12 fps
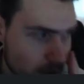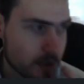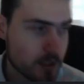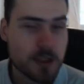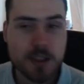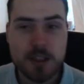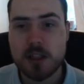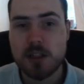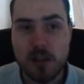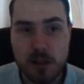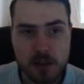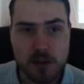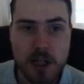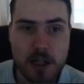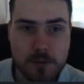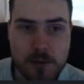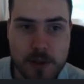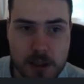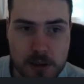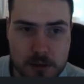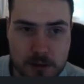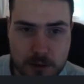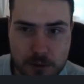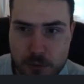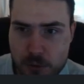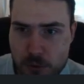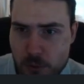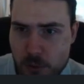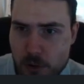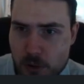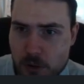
it's gonna kind of kill the role.